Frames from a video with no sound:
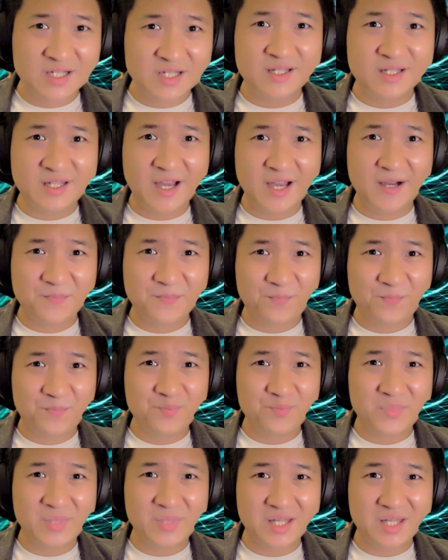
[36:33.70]
yeah,
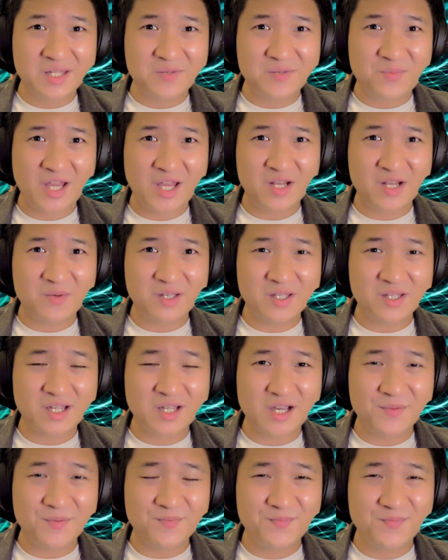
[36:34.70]
this pandemic
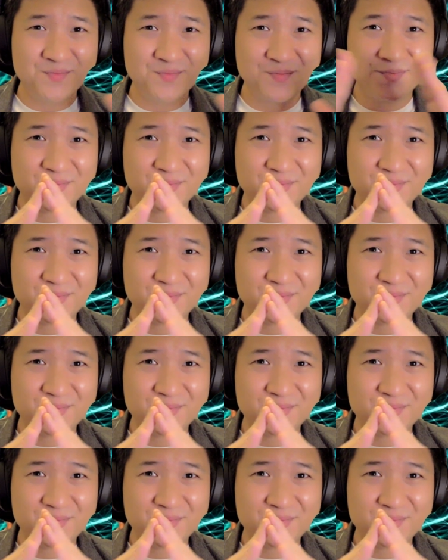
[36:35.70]
time,